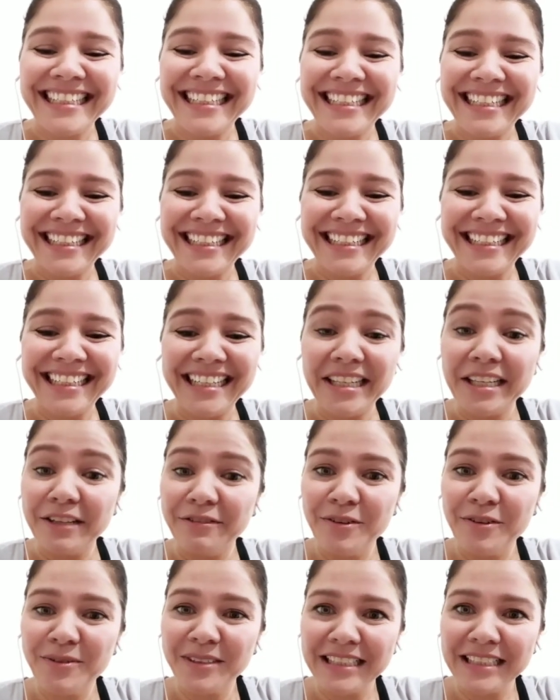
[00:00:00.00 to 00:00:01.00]

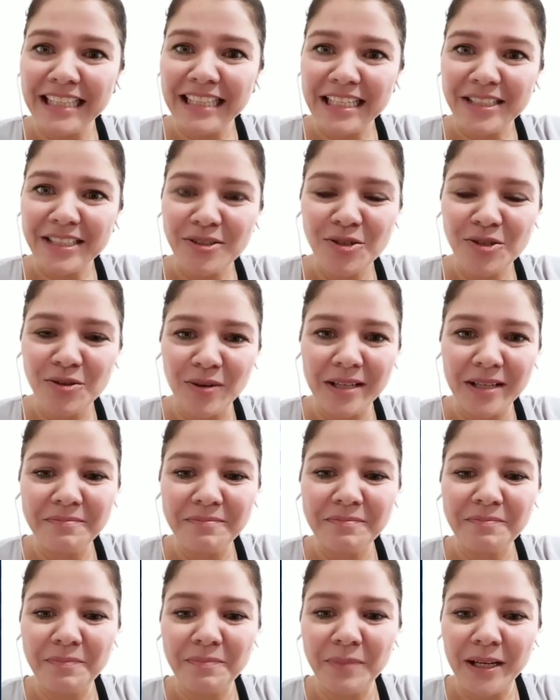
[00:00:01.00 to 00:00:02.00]
If you would like to
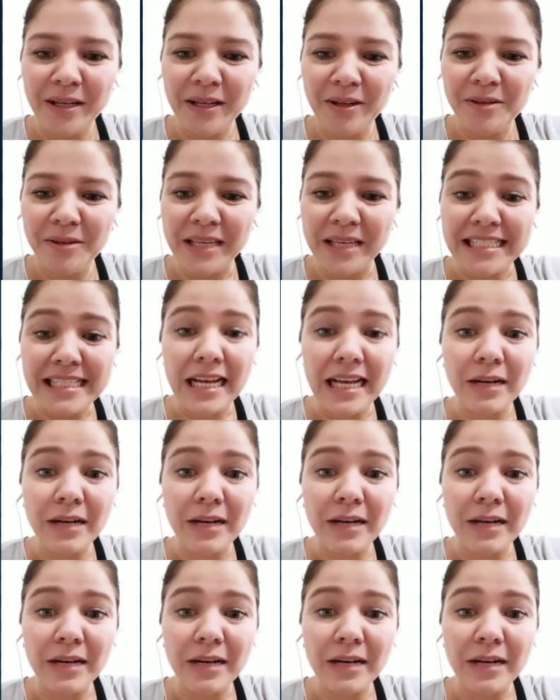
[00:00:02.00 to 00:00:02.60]
join, by all means.